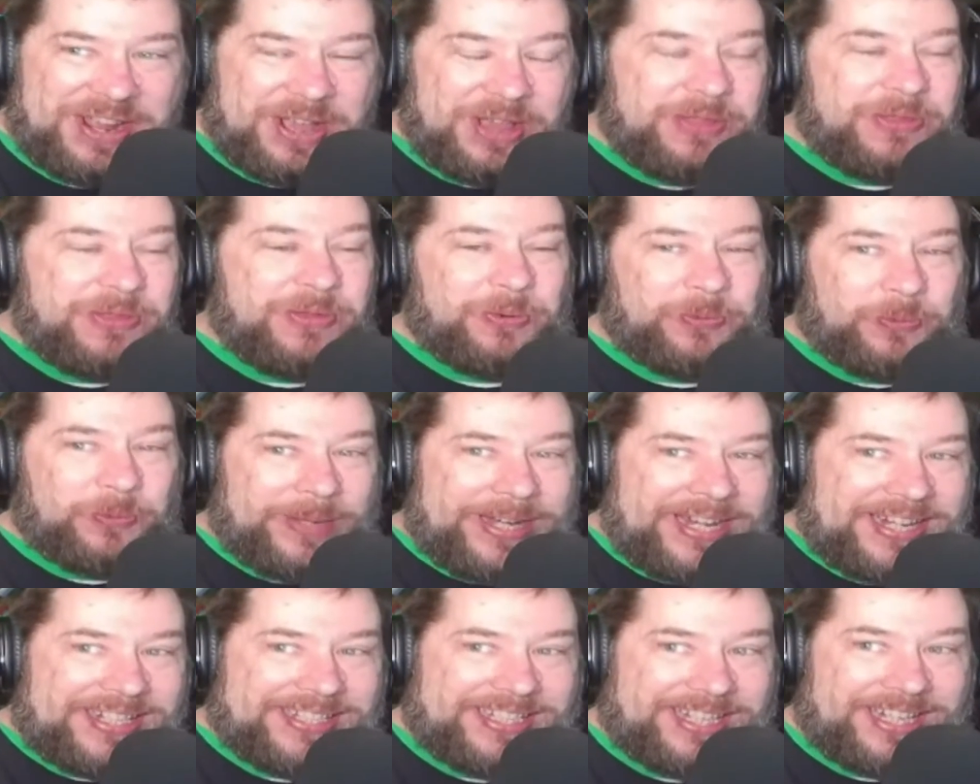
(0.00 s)
the
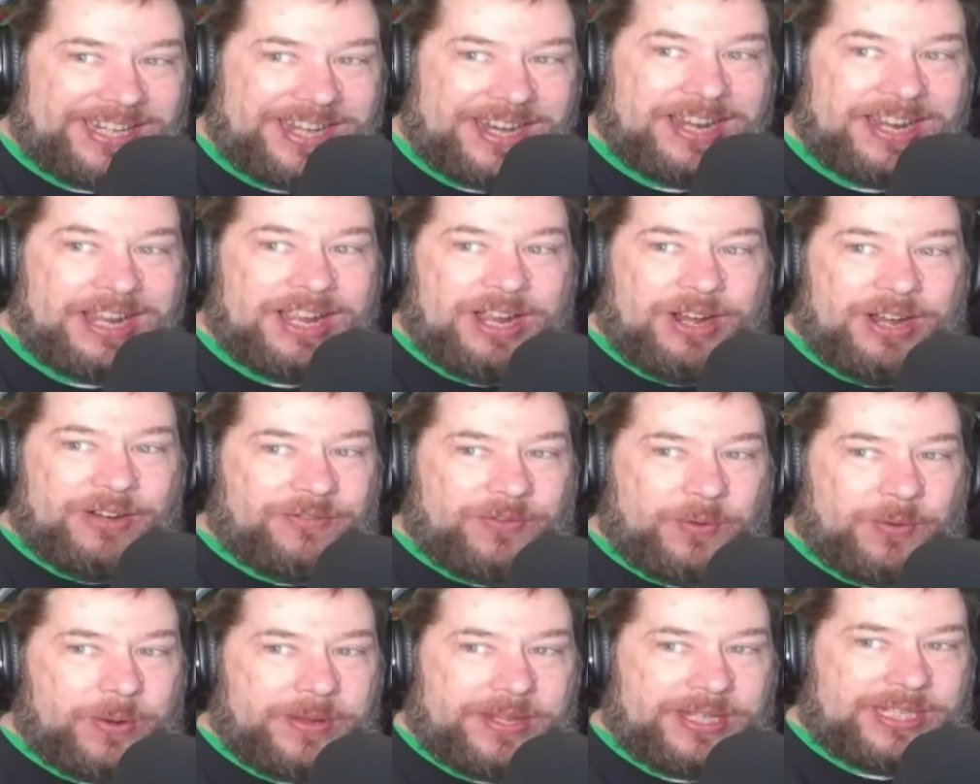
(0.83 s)
reason for
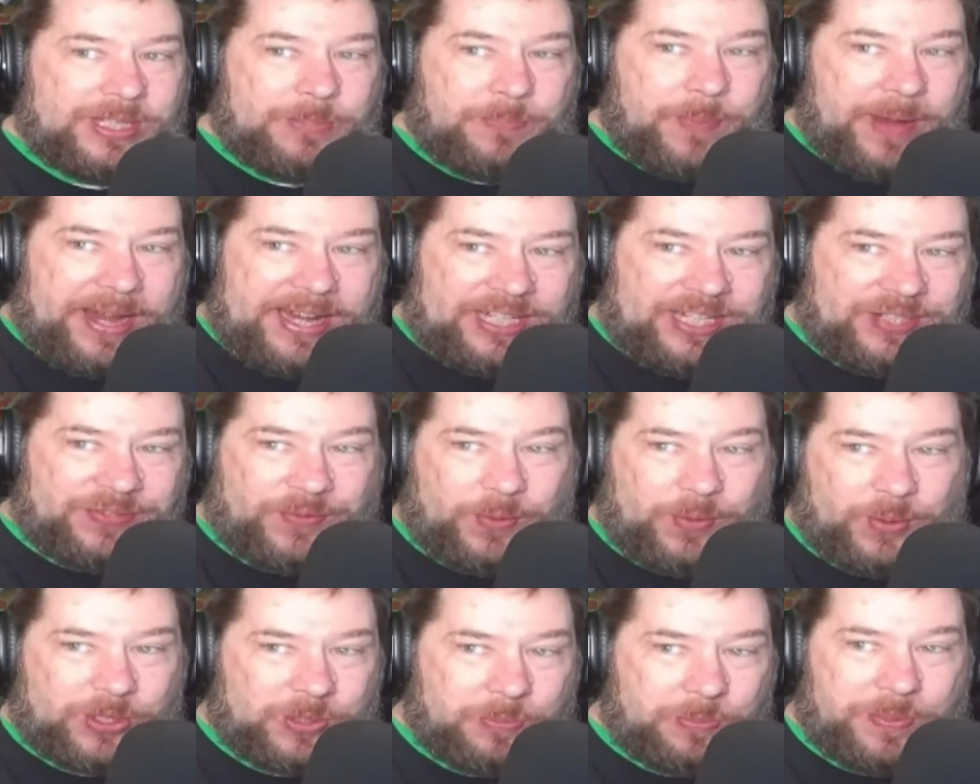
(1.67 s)
the Space
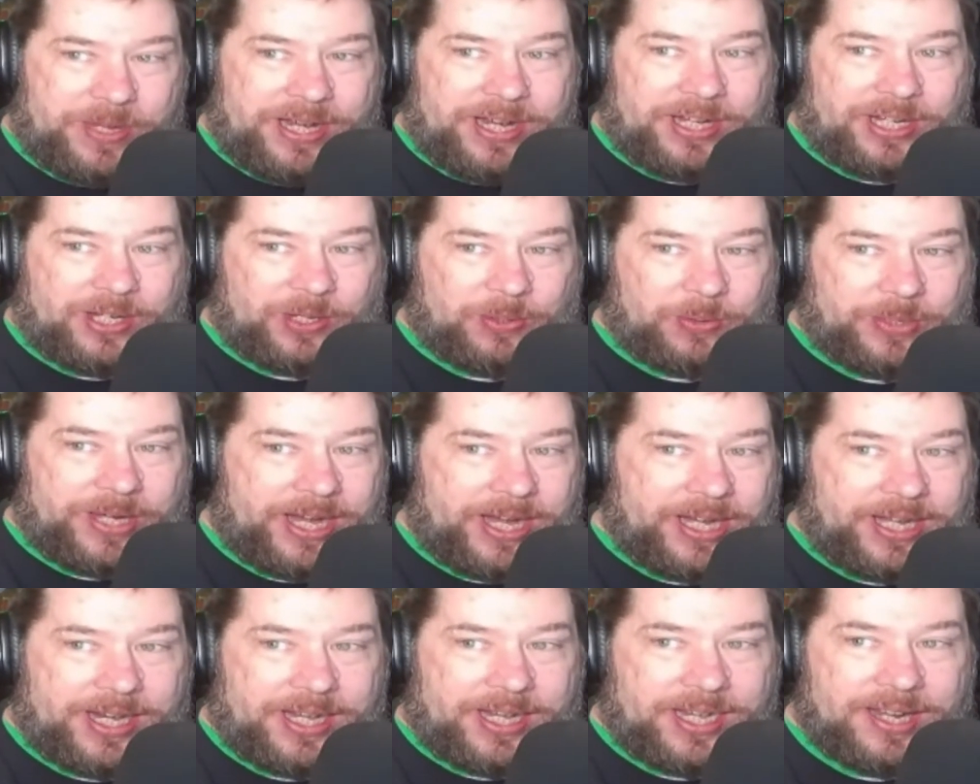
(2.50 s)
Force being
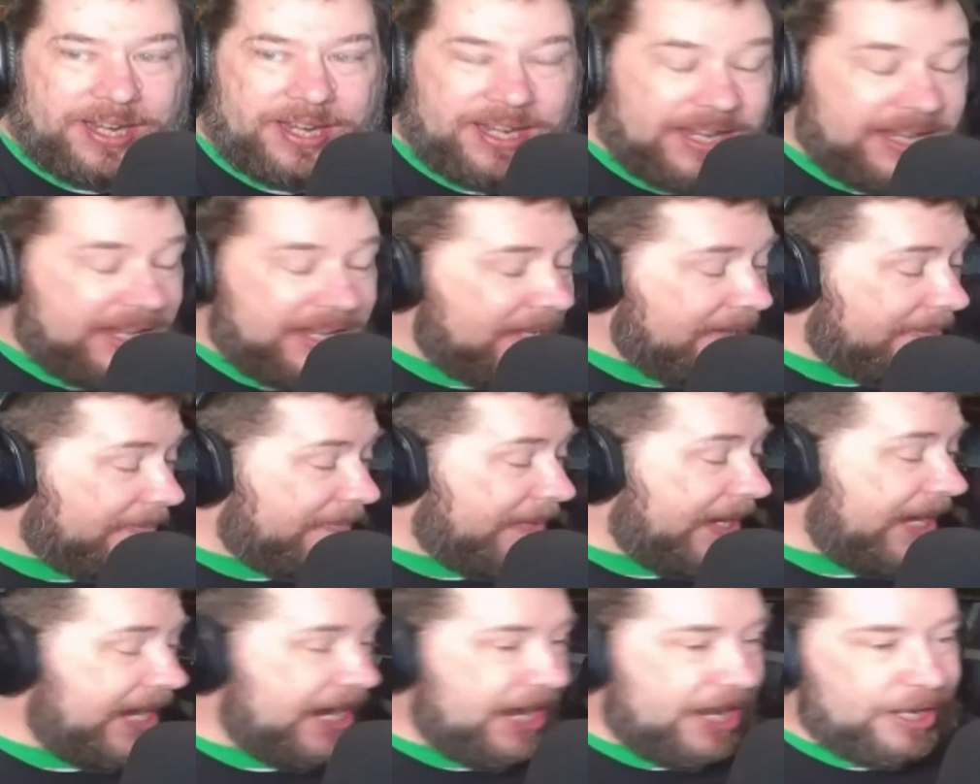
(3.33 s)
created.
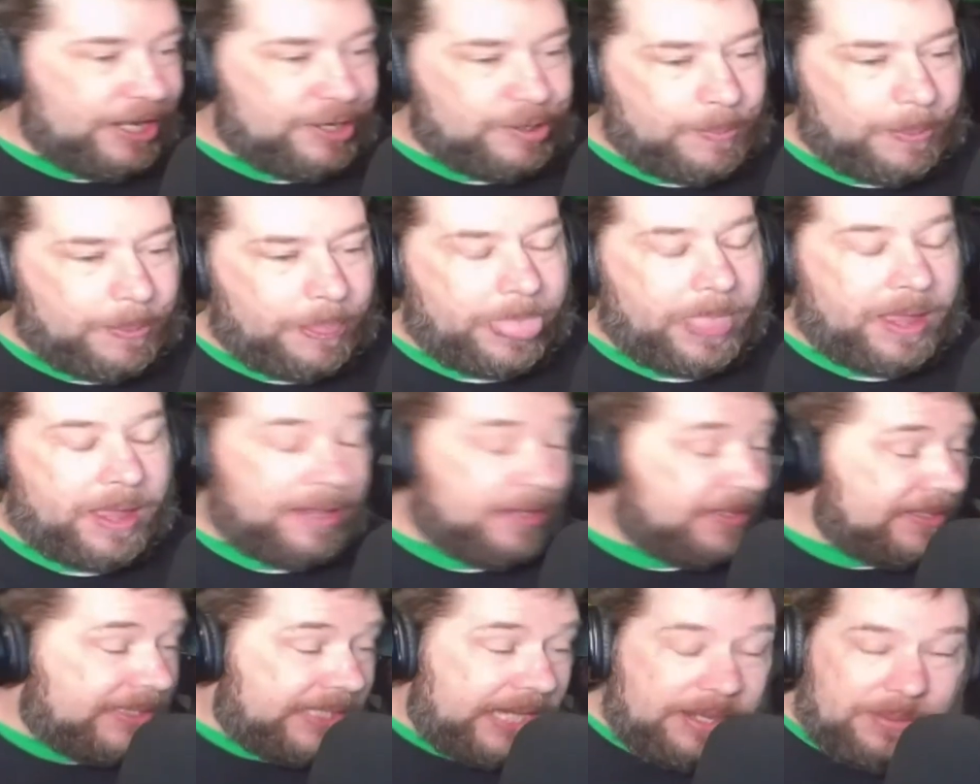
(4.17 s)
Man,
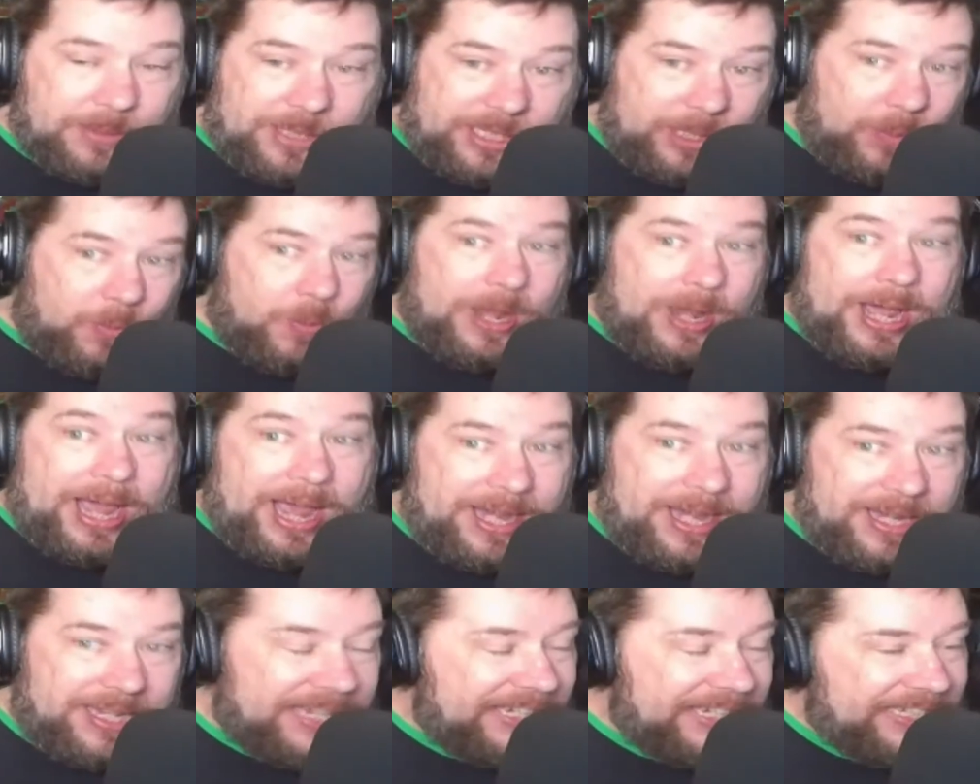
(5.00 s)
say what you want.
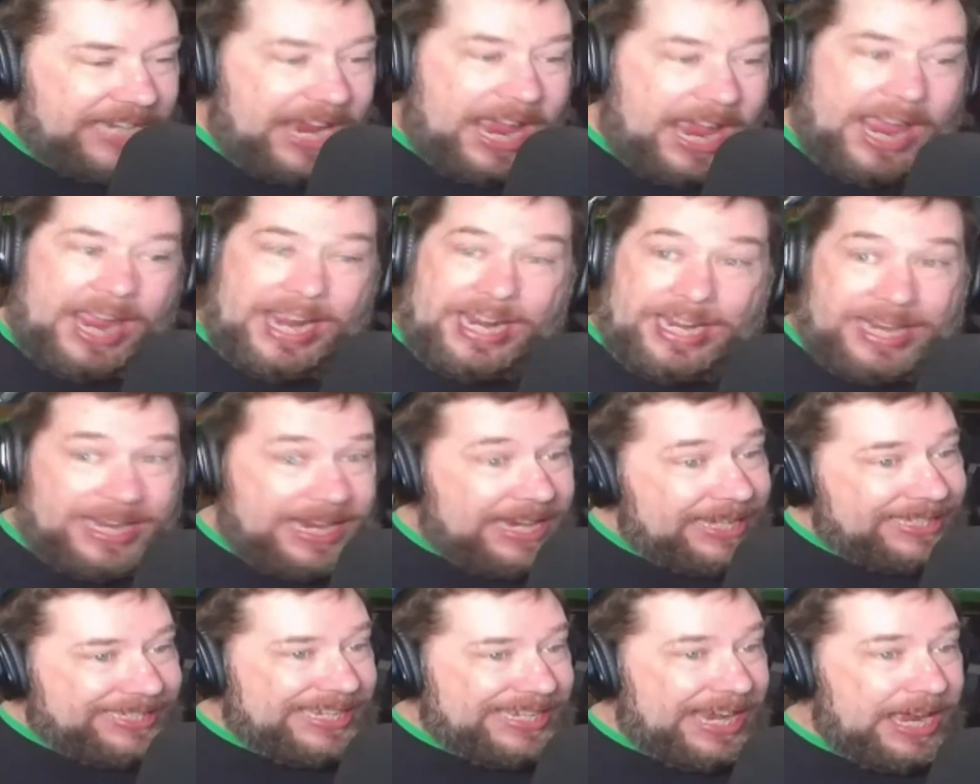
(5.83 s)
Yeah, it
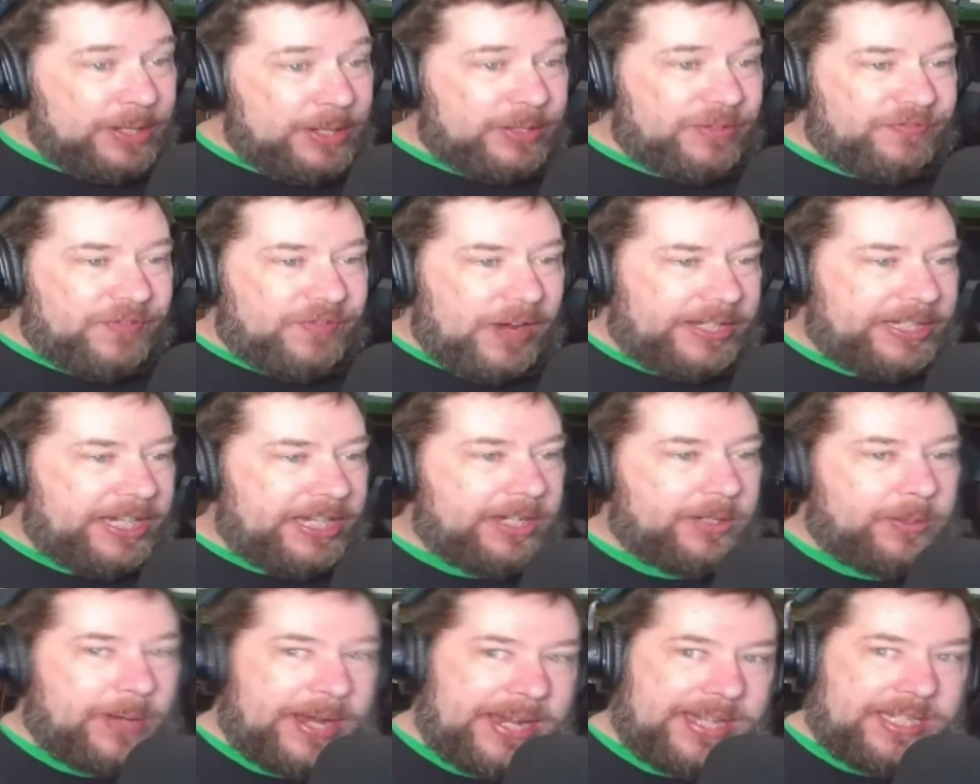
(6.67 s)
sounds fucking
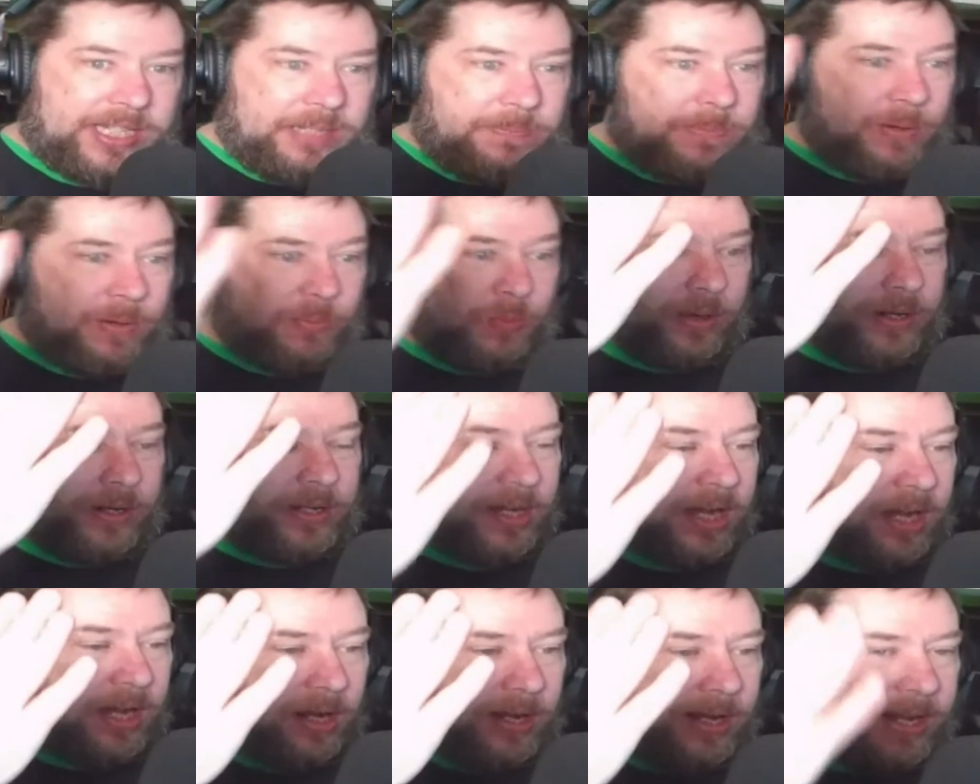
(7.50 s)
crazy, but what
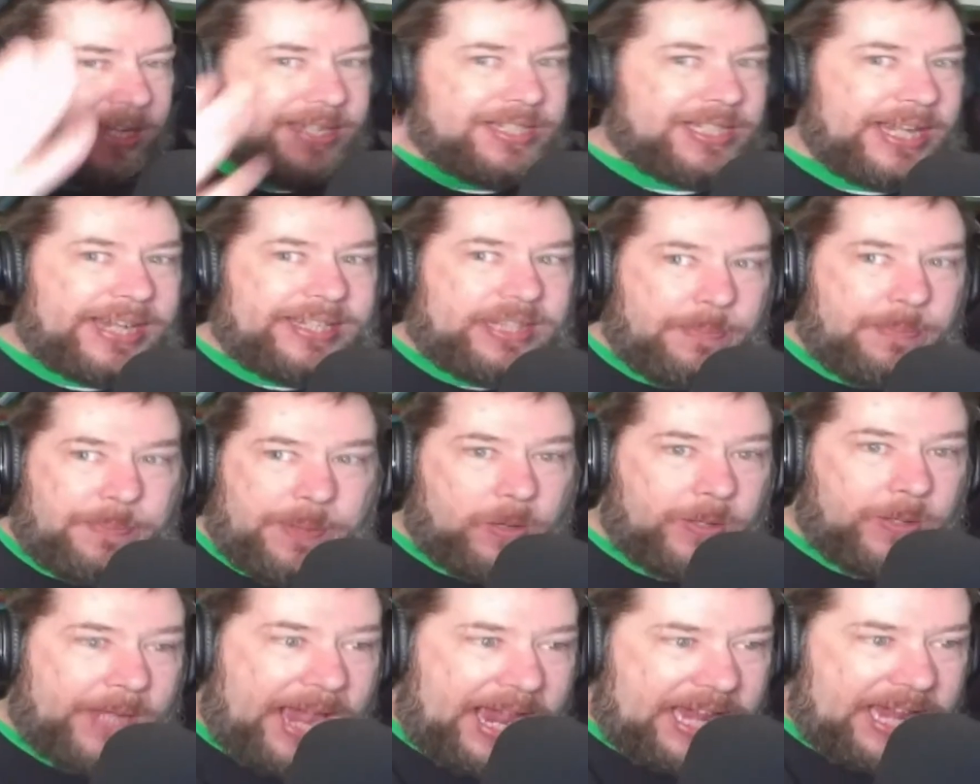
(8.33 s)
it's like the Bill
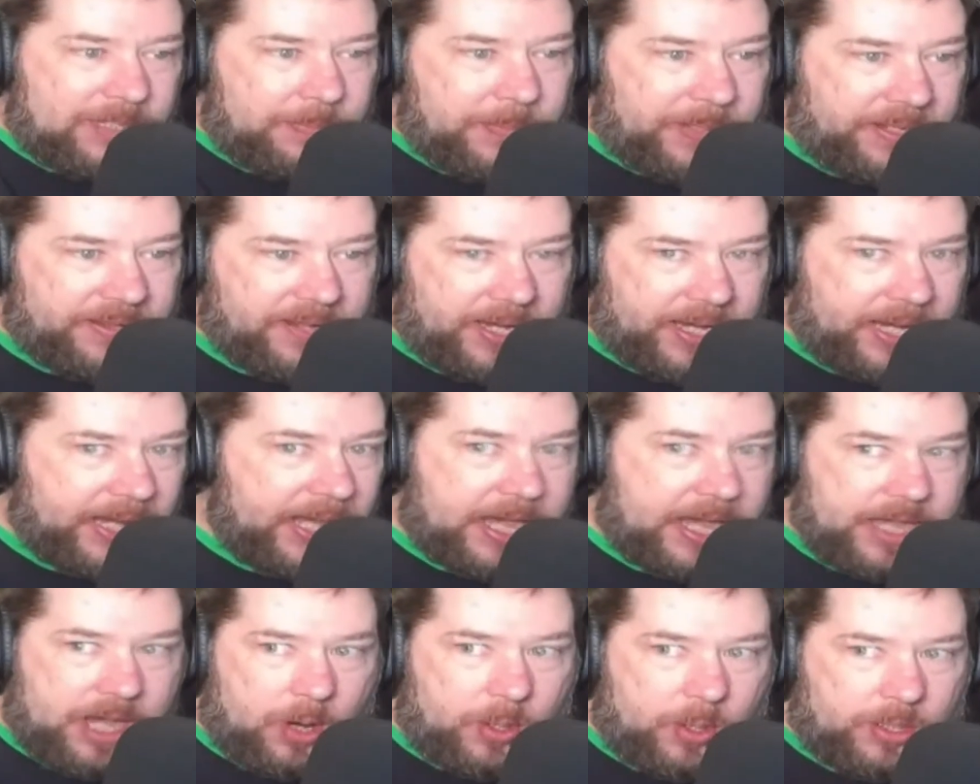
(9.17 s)
Cosby thing, and I
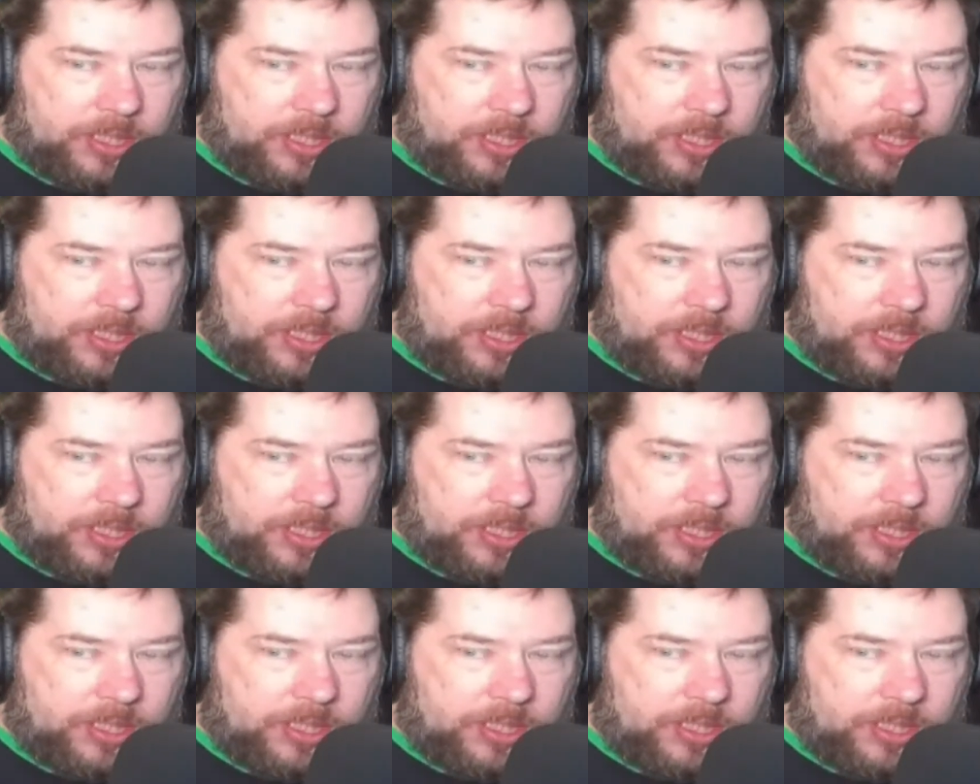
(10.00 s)
know it's